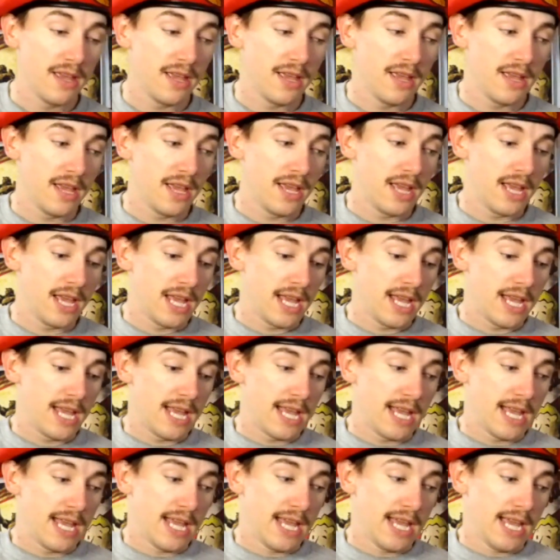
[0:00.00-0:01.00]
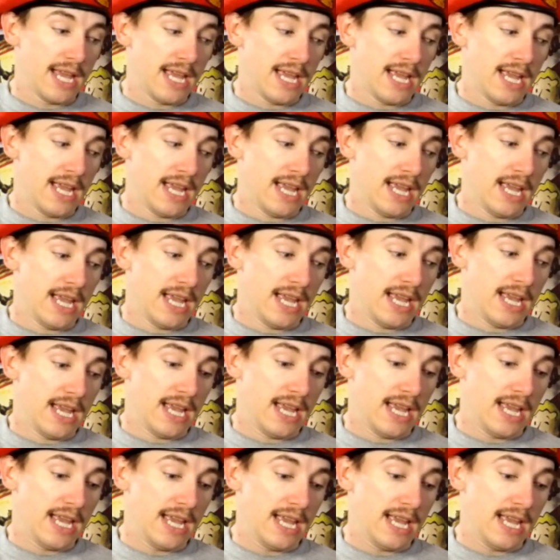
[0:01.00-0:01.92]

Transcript: (no one is talking)